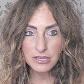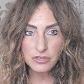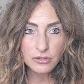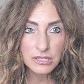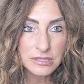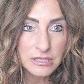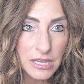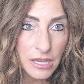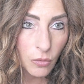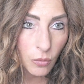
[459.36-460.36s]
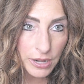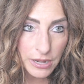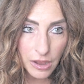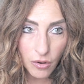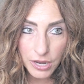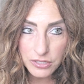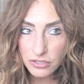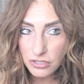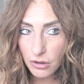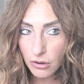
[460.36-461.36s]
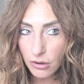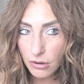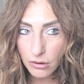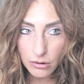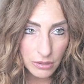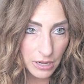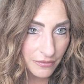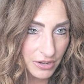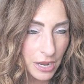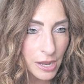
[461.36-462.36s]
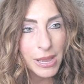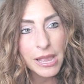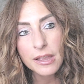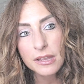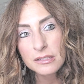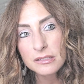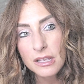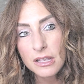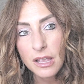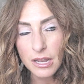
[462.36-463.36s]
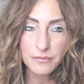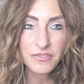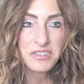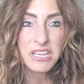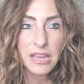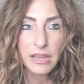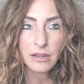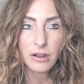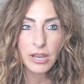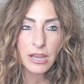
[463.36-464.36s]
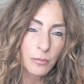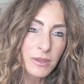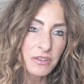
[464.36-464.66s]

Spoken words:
And you can see right now, I don't have any eye bags. And I'm 58. Okay, I'll be